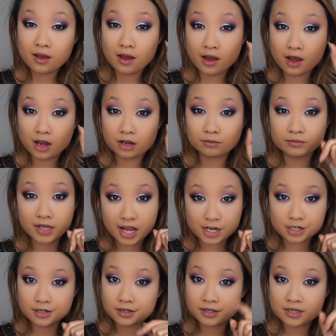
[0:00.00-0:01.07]

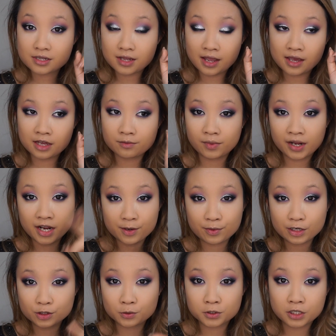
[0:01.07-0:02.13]
lashes and my
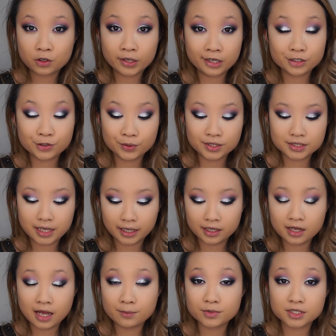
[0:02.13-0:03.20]
eyebrows, which I'll get to in a second.
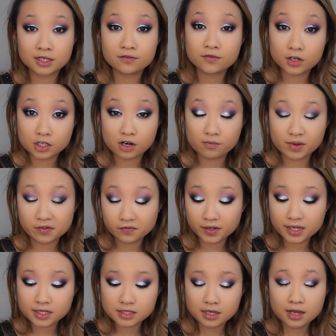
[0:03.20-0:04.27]
I'm just going to finish off my
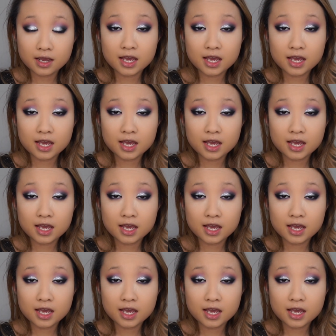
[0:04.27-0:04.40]
face.